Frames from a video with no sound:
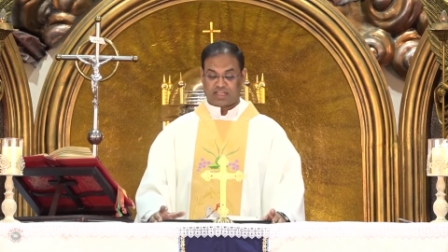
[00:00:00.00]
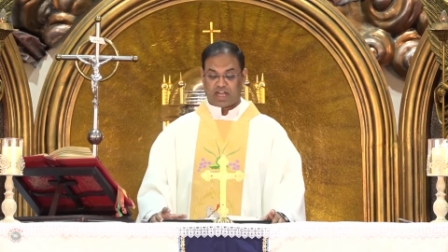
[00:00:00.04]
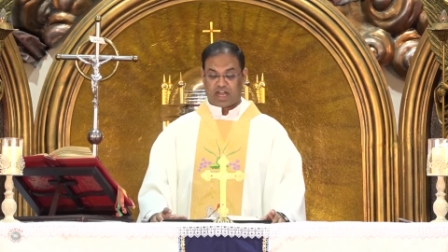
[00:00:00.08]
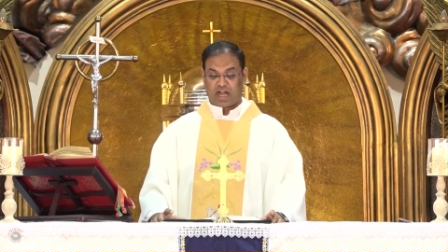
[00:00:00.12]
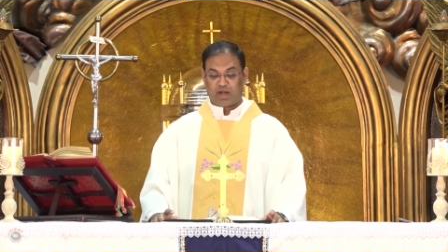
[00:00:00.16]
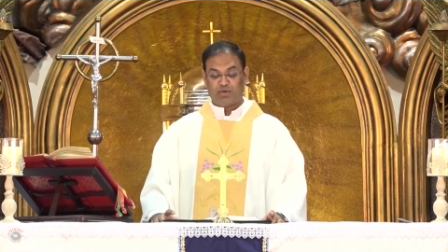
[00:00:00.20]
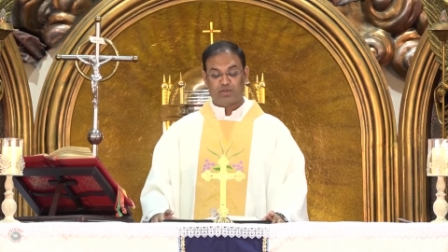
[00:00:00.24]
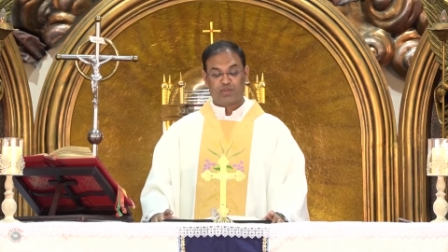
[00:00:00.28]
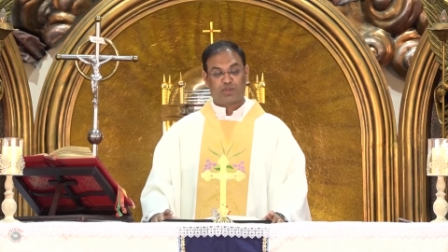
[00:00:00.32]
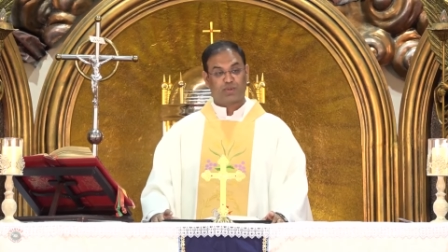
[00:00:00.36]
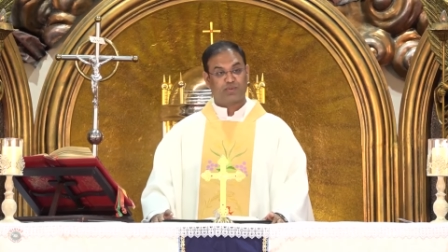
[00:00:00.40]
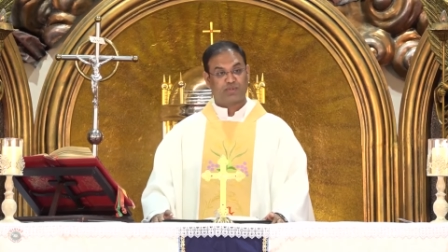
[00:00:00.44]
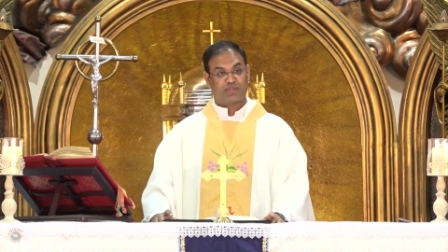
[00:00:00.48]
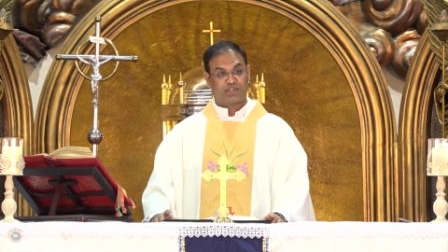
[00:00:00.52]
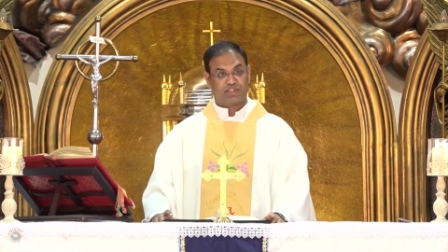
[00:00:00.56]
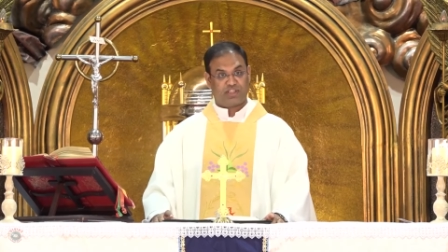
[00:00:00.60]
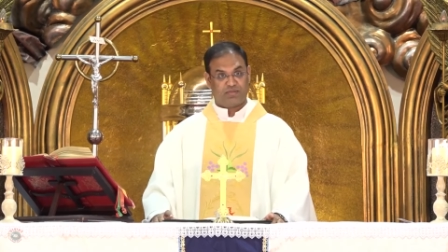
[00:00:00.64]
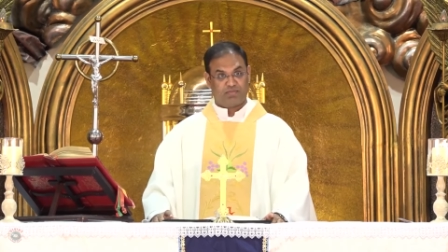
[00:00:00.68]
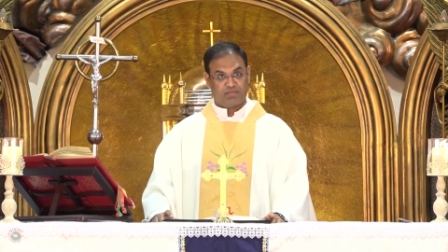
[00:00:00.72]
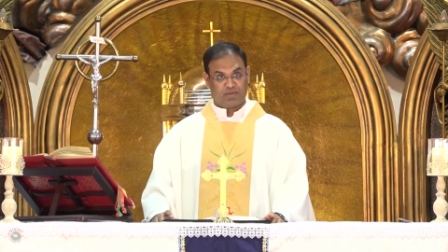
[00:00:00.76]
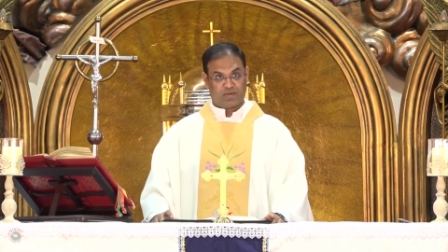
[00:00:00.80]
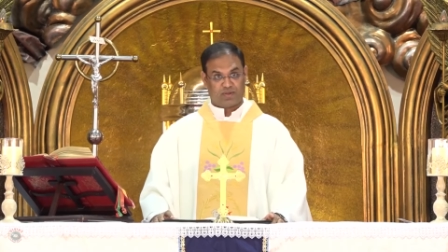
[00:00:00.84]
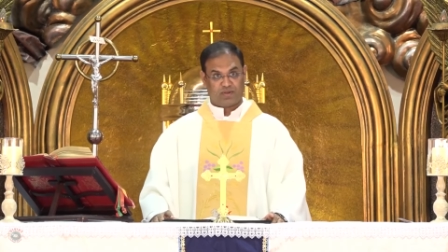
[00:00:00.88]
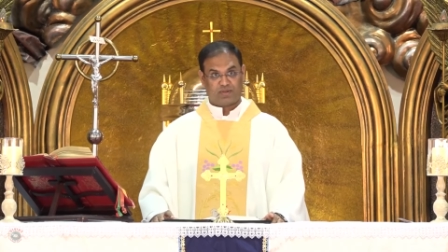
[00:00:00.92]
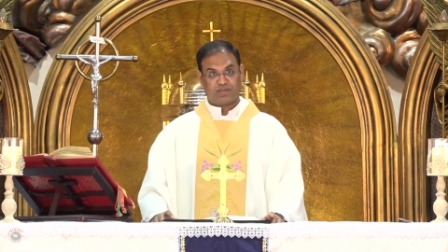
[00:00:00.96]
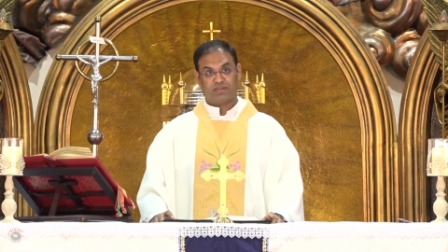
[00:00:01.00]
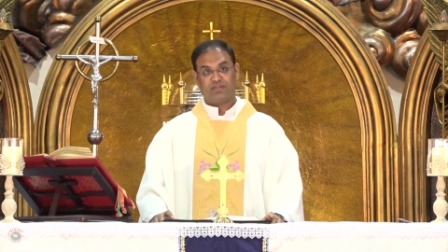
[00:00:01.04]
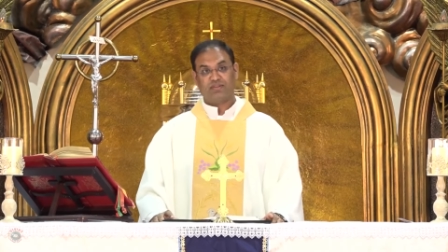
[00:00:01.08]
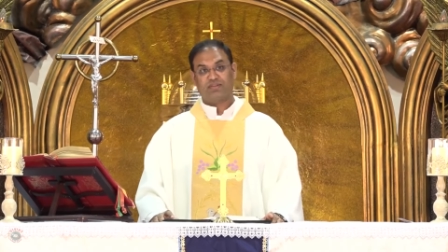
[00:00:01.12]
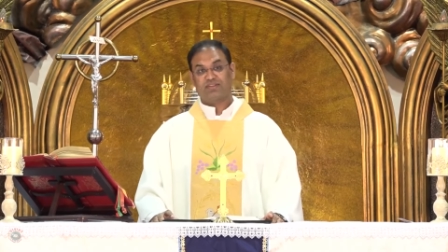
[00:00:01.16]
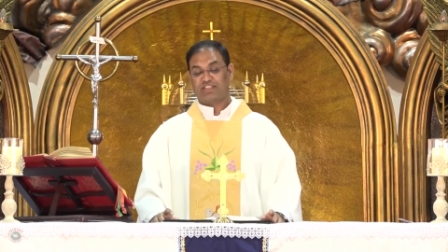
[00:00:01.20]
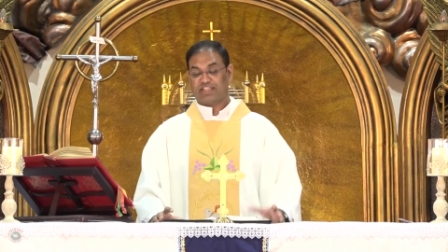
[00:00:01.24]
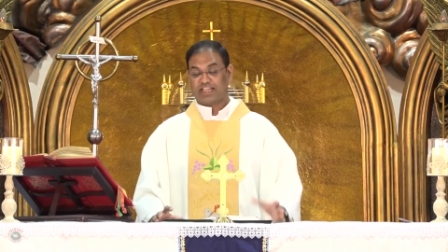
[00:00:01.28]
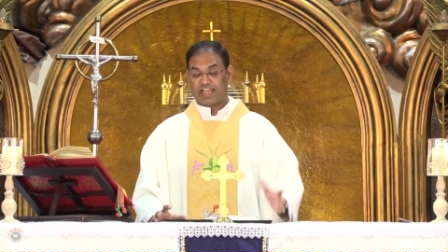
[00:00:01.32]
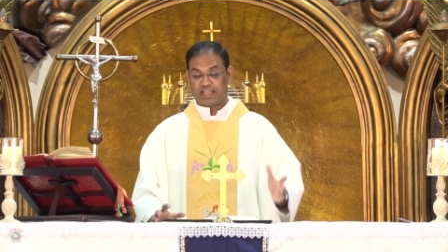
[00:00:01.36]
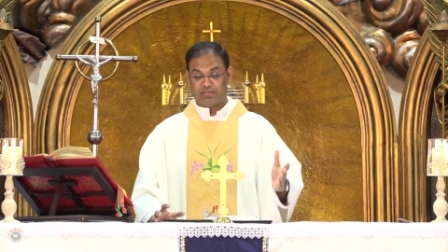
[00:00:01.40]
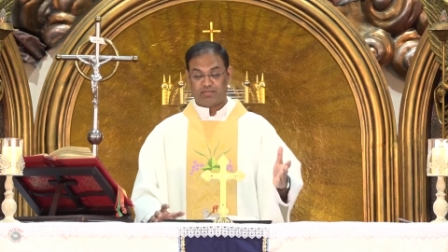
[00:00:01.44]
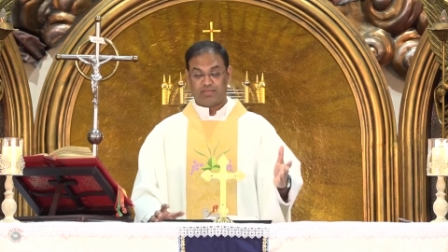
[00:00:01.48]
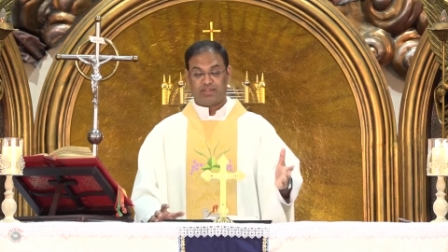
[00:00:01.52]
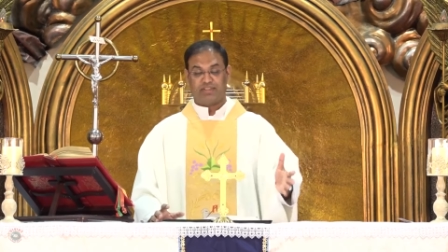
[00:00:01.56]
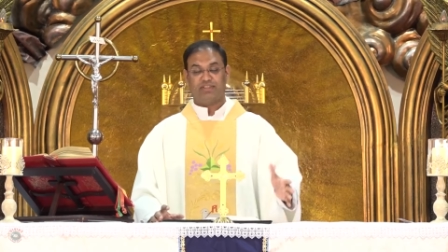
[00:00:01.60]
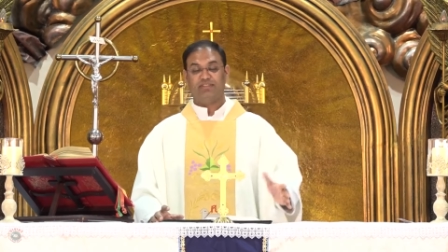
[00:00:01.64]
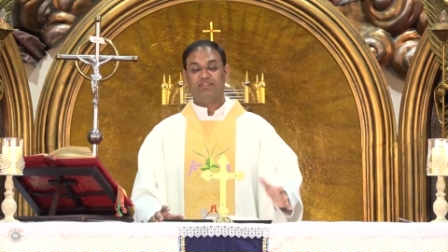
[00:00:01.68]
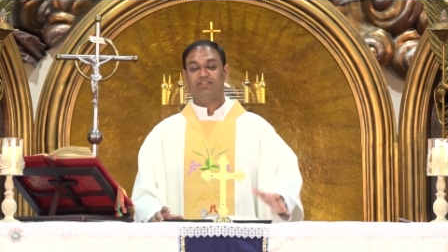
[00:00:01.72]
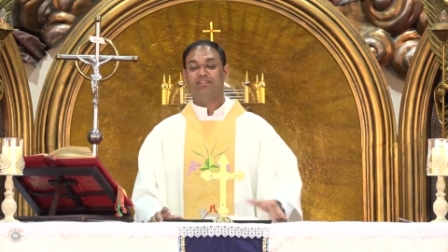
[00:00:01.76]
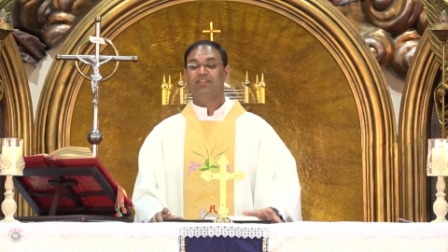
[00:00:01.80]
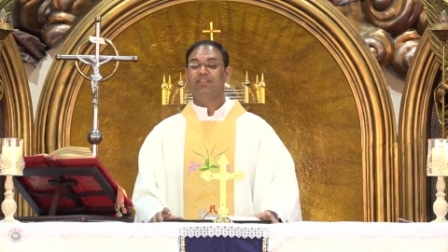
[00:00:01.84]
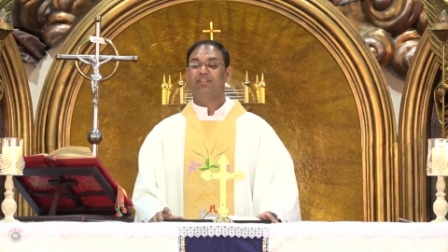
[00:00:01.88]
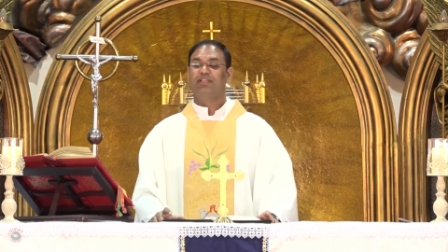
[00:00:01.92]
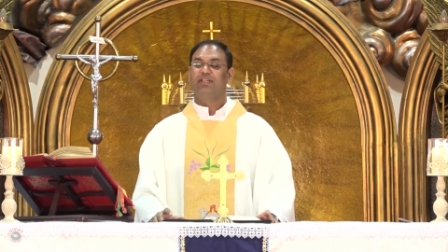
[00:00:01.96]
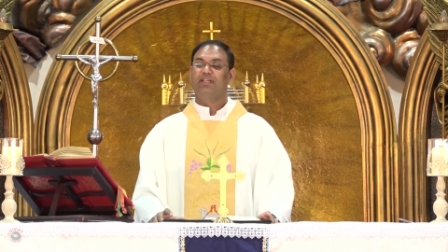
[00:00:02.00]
house of Simeon, Simon.